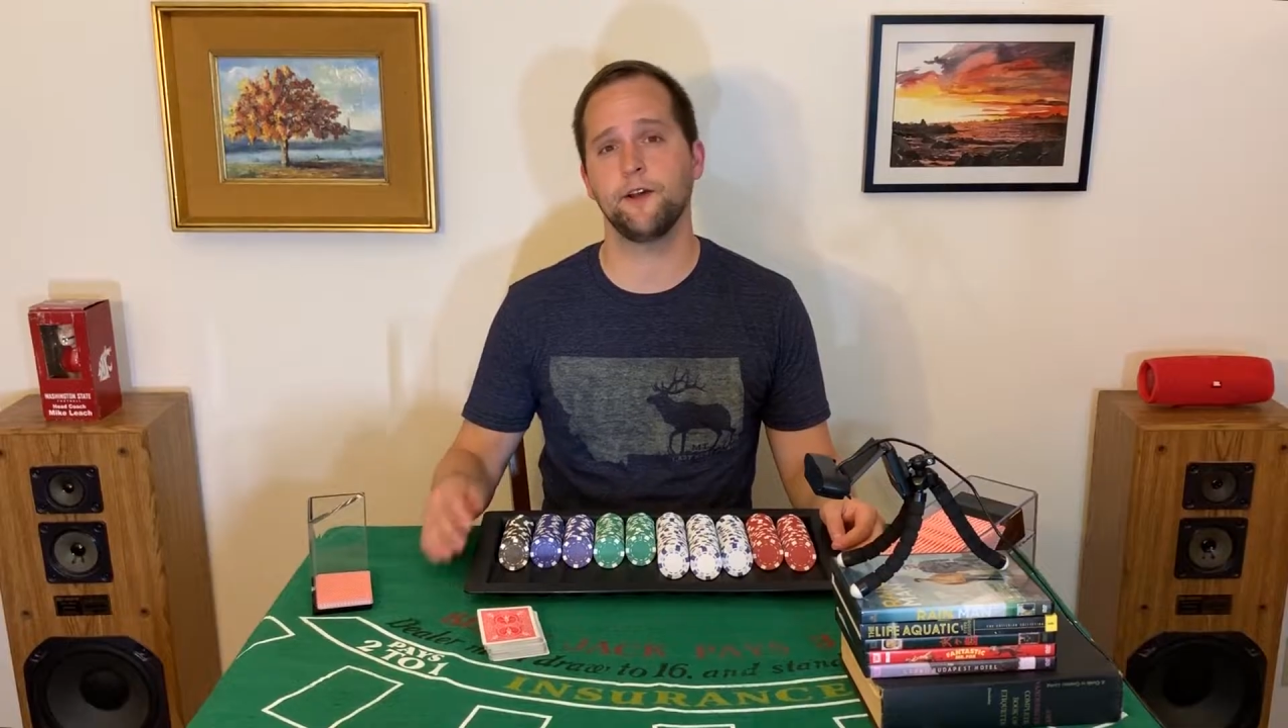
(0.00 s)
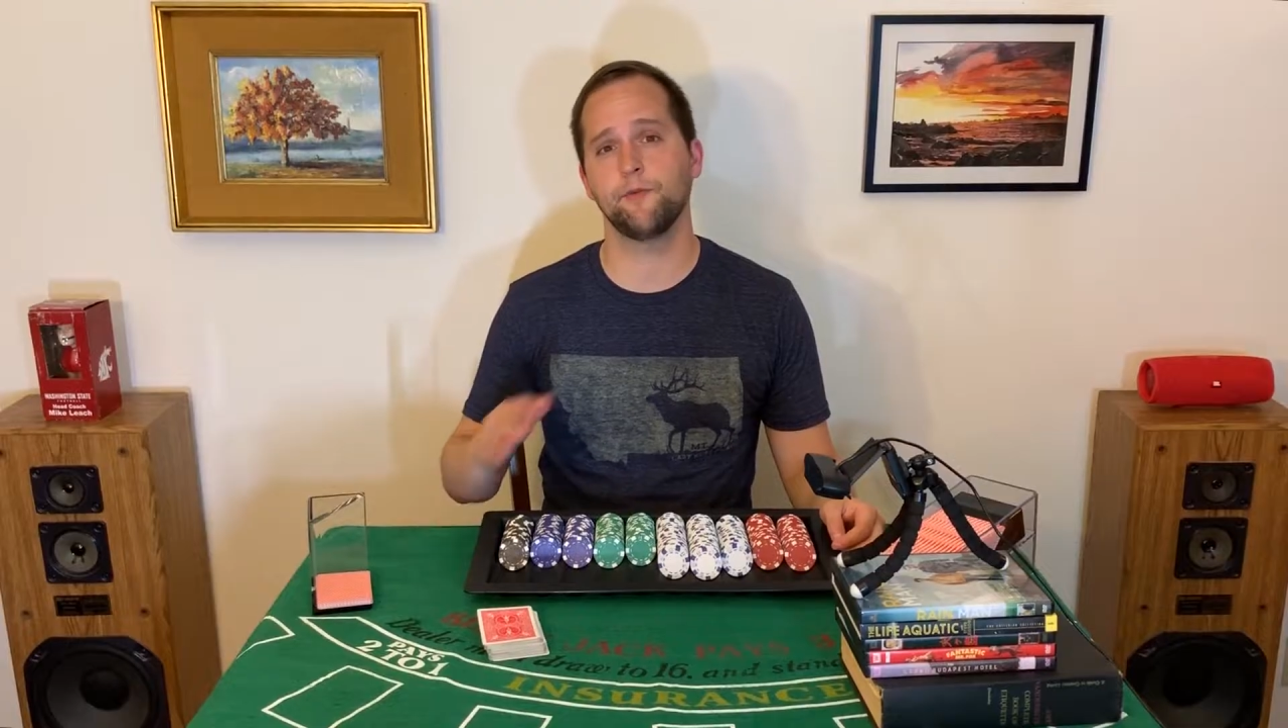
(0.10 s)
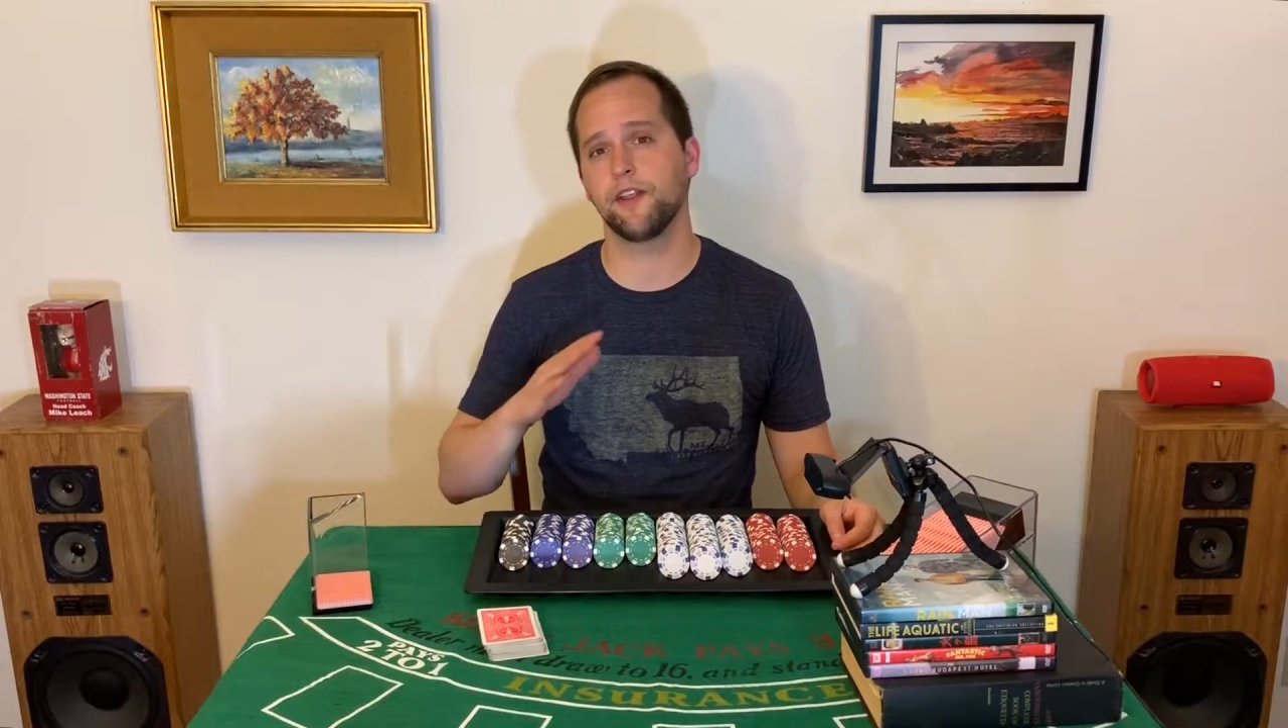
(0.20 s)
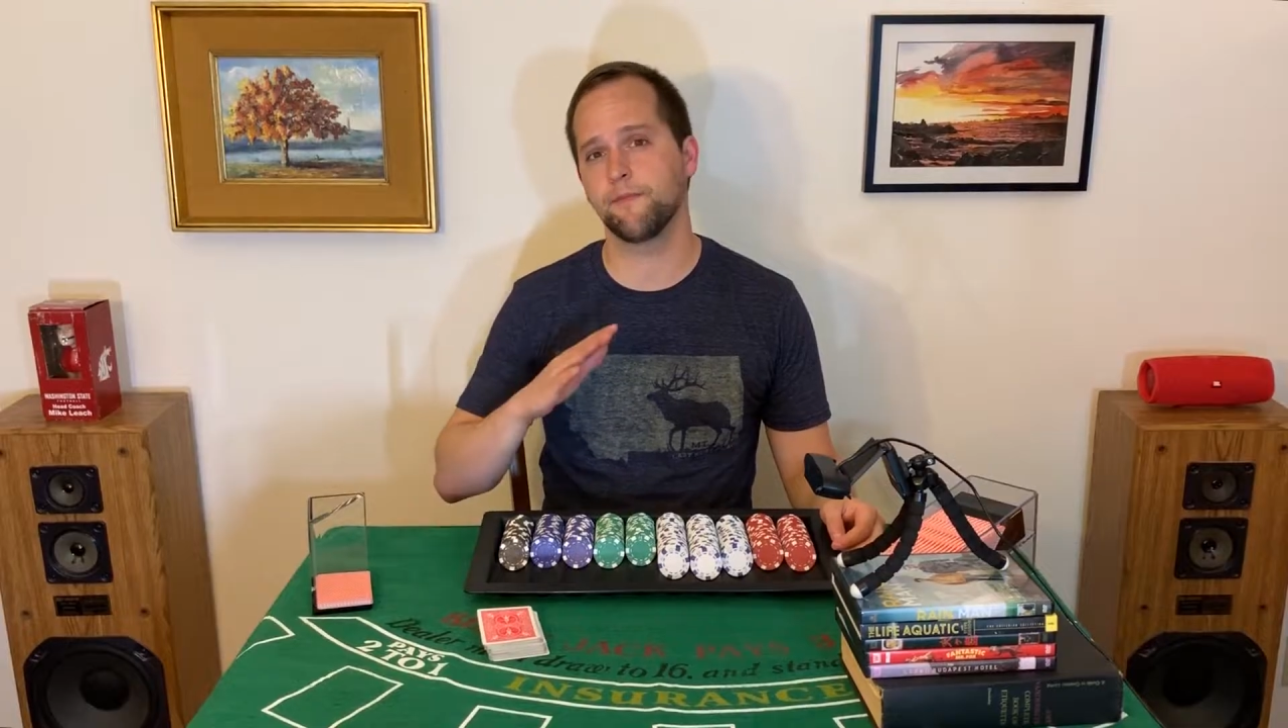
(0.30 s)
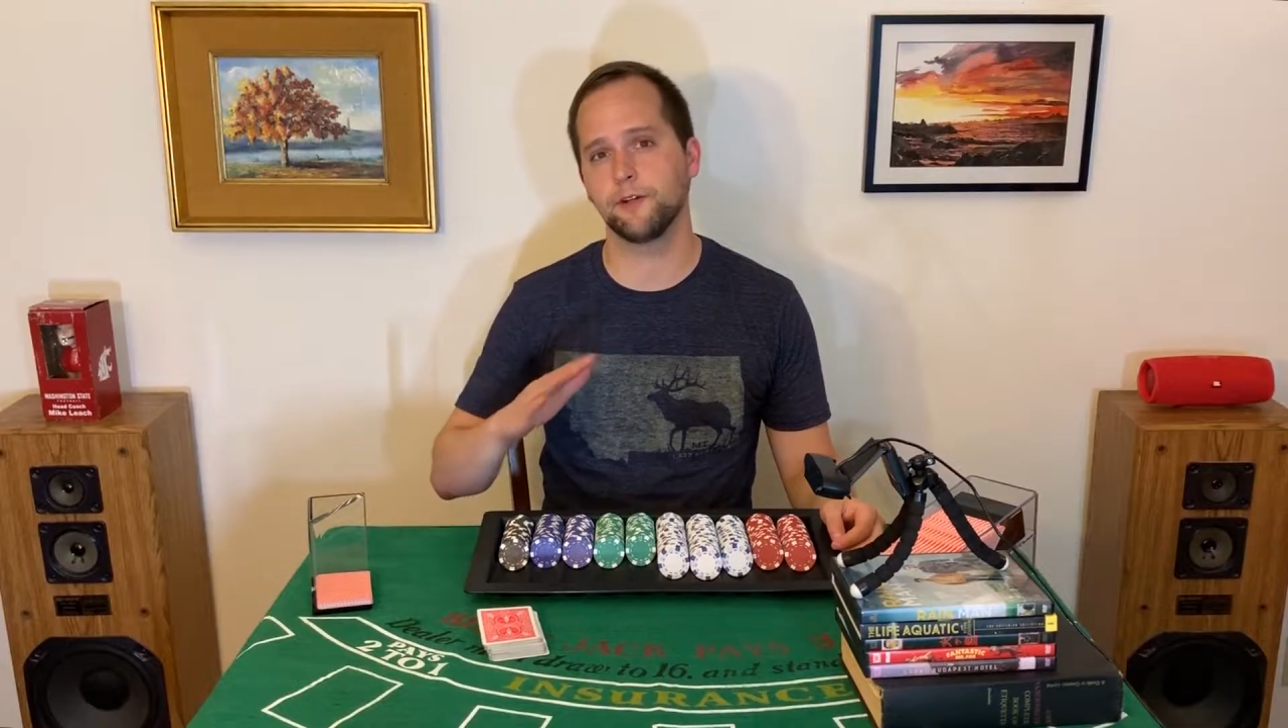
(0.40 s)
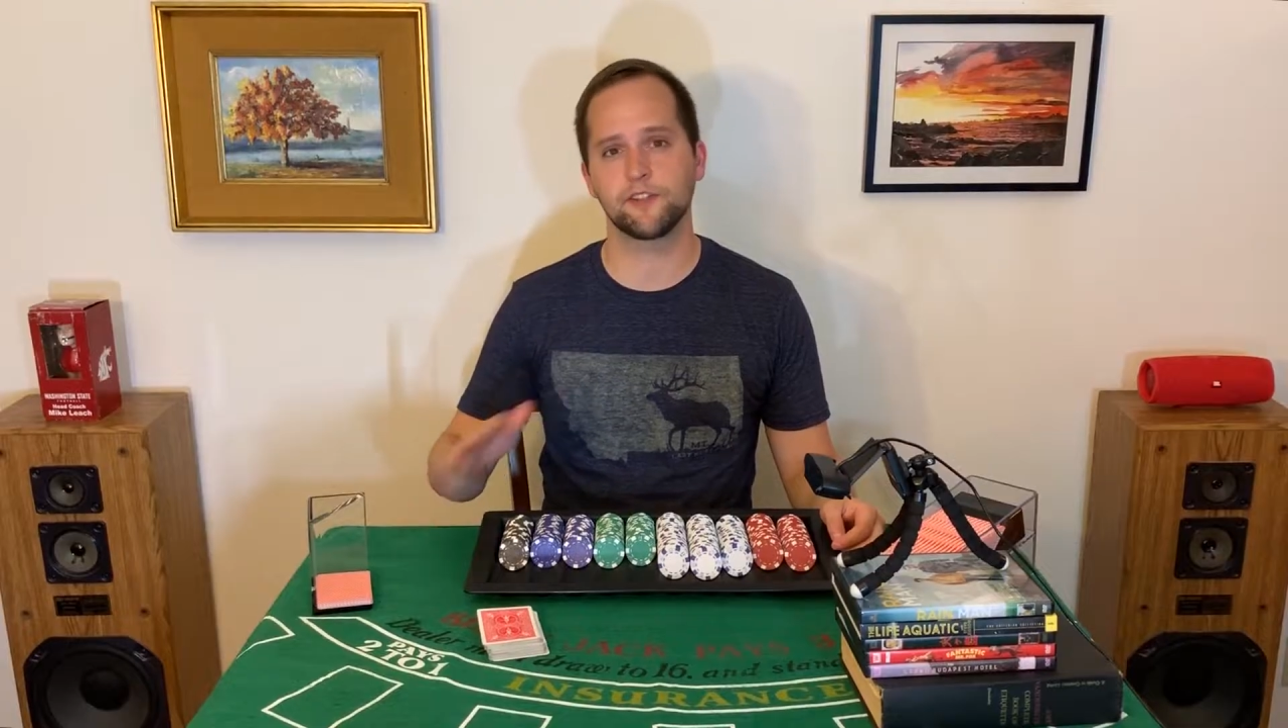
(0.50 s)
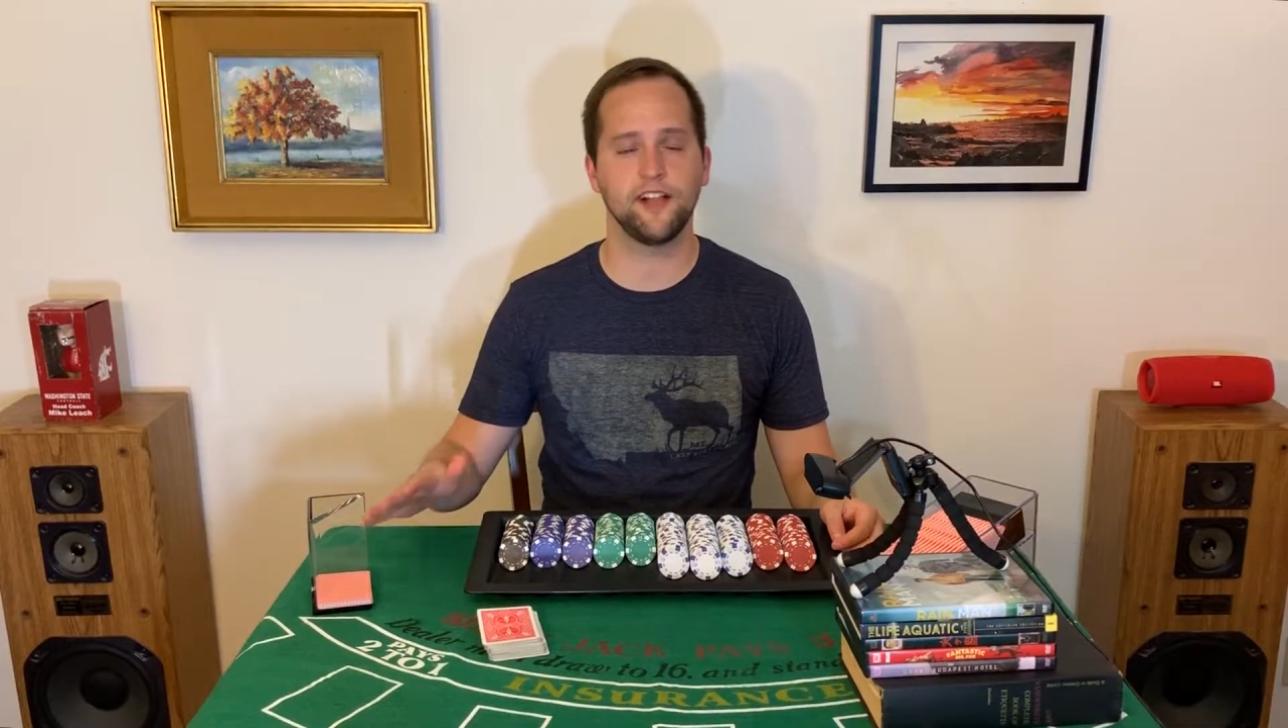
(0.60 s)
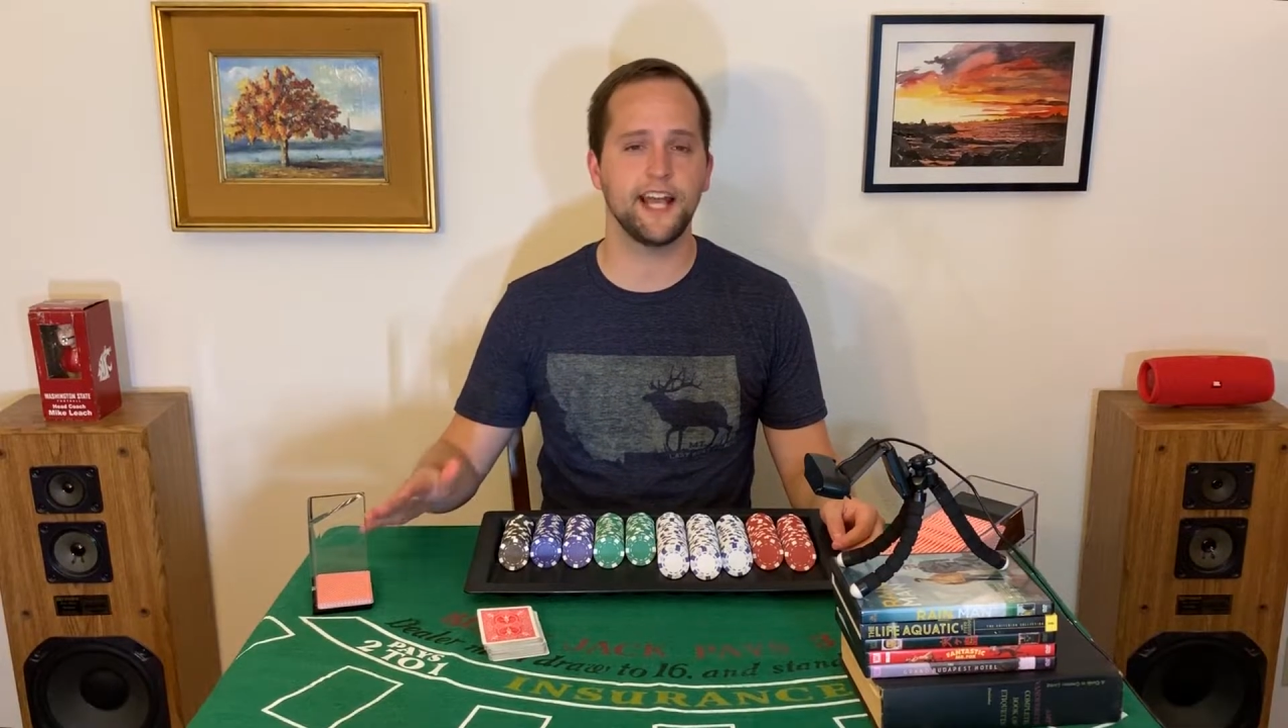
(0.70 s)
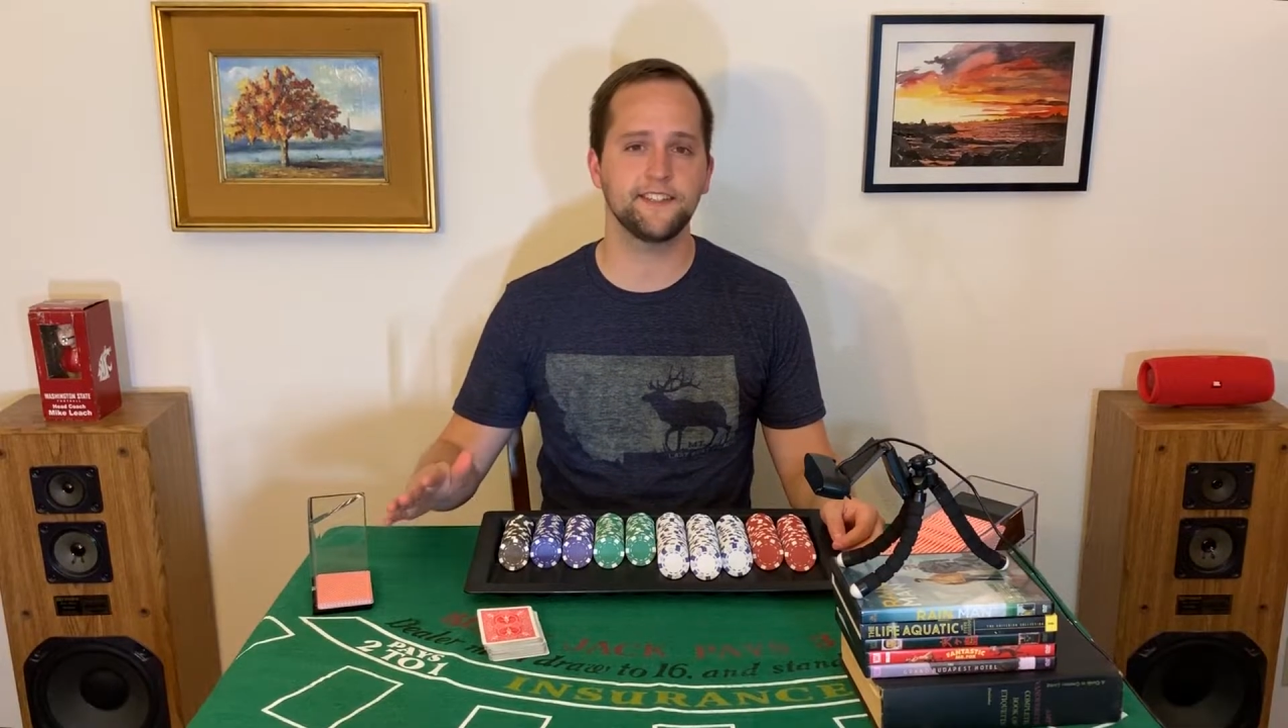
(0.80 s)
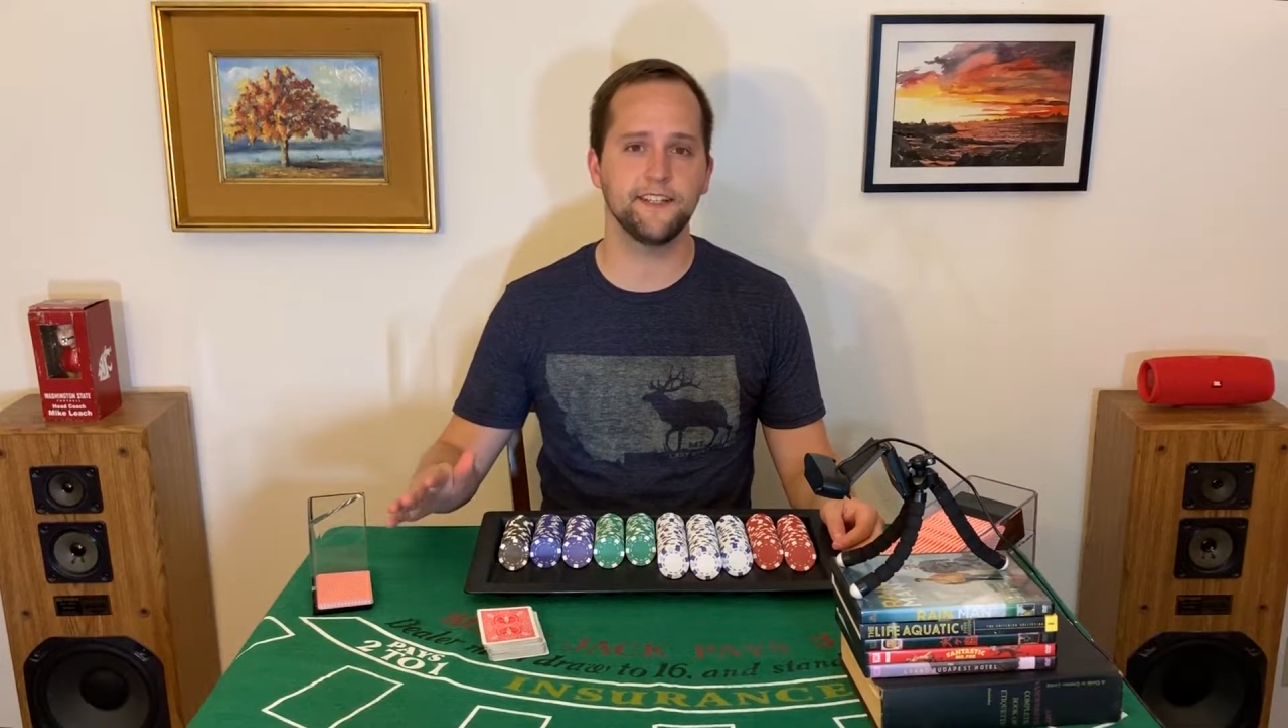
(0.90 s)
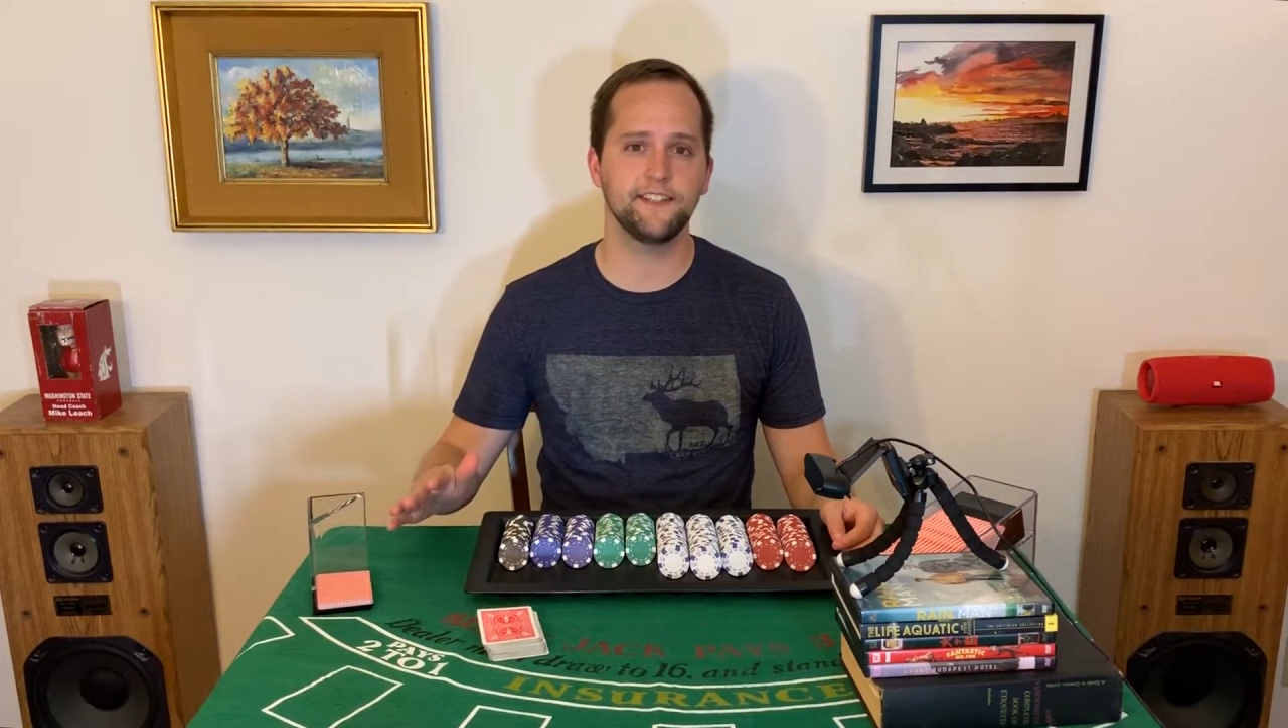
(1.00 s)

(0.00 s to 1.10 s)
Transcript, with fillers: in one of the most classic